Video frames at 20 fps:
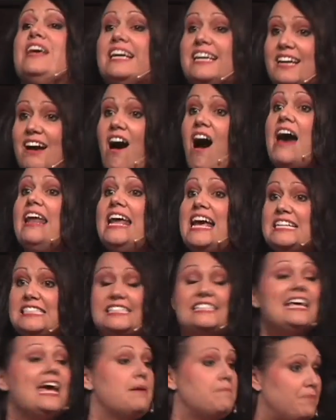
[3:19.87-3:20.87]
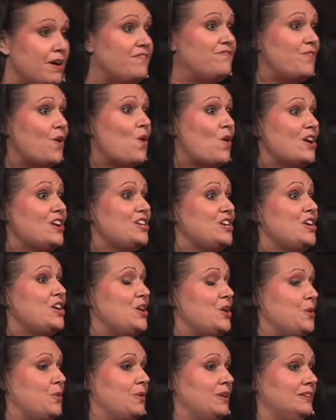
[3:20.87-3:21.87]
that God has set
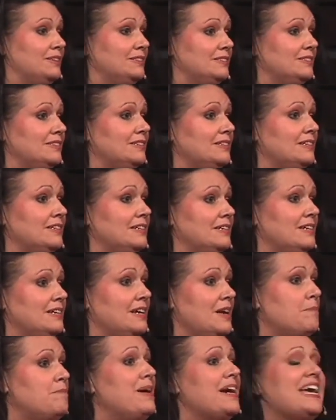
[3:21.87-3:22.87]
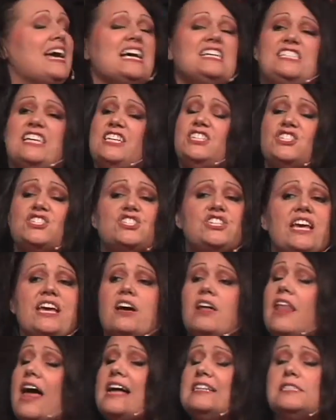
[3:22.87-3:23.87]
before you because he
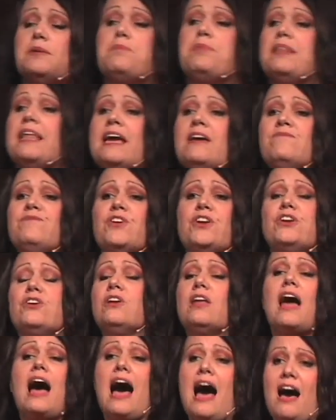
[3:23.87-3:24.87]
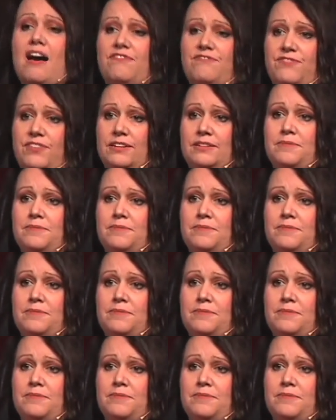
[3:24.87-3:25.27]
still has a plan for your life.